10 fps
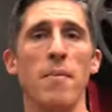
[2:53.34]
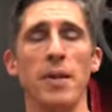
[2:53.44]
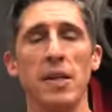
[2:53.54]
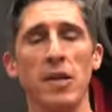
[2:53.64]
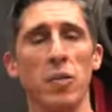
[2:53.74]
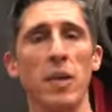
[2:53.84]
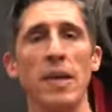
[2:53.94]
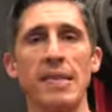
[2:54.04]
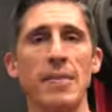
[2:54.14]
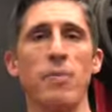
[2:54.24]
But there's a really
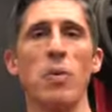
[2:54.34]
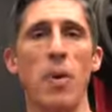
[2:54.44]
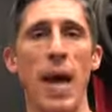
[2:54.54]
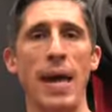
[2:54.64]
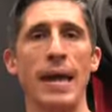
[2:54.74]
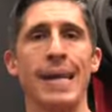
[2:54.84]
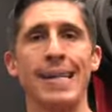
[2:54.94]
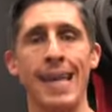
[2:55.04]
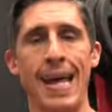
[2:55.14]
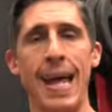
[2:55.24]
simple way
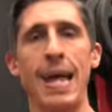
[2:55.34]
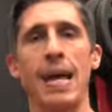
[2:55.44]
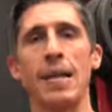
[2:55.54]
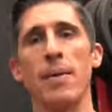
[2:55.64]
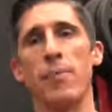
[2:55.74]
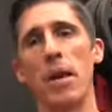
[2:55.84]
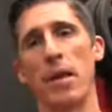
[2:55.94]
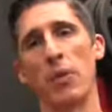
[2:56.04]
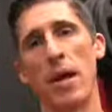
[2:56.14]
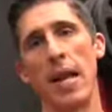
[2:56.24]
to hit the
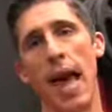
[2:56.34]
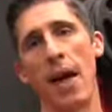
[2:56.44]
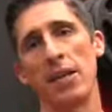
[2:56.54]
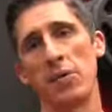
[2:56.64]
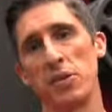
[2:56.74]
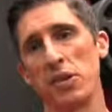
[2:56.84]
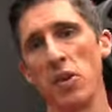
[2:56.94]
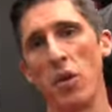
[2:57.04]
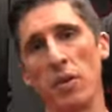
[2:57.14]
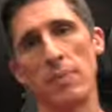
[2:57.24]
brachioradialis, which is
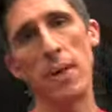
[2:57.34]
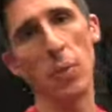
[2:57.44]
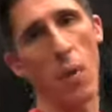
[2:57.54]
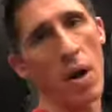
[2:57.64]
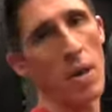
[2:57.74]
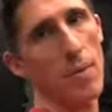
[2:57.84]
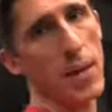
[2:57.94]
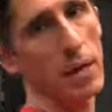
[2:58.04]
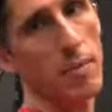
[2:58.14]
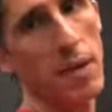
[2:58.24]
going to be one of the
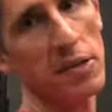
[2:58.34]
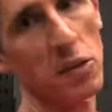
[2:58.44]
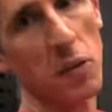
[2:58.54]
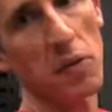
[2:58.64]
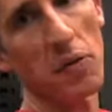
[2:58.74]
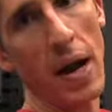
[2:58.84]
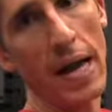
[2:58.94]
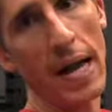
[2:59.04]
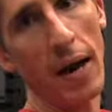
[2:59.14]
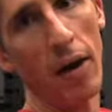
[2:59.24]
bigger muscle groups
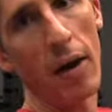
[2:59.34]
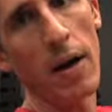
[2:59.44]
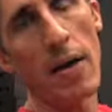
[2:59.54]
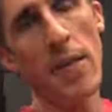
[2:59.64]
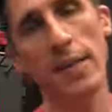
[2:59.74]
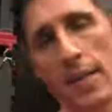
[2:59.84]
right here that's